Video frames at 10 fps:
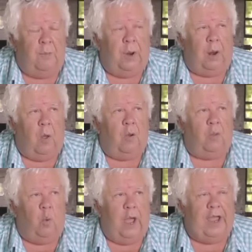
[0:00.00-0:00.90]
But along
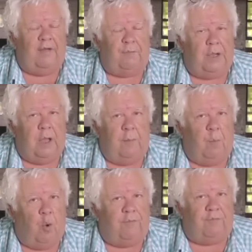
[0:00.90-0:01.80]
the way, I've become
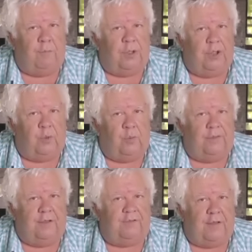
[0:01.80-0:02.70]
more familiar
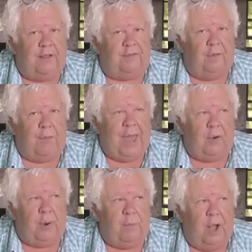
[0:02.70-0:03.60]
with these Tesla
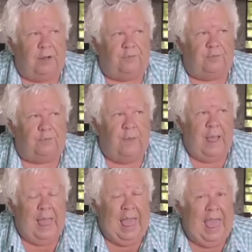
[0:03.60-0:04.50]
battery modules,
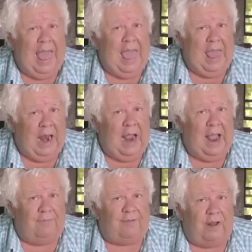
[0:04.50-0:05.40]
and I
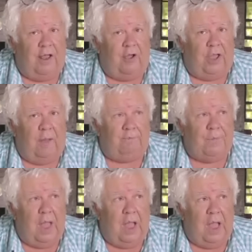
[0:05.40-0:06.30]
have to tell you,
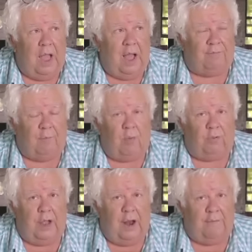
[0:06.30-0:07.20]
I've
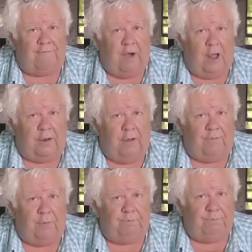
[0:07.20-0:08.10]
grown kind of fond
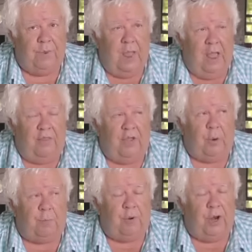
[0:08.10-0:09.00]
of them.
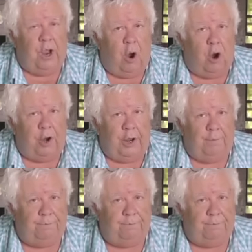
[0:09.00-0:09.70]
They're pretty hardy.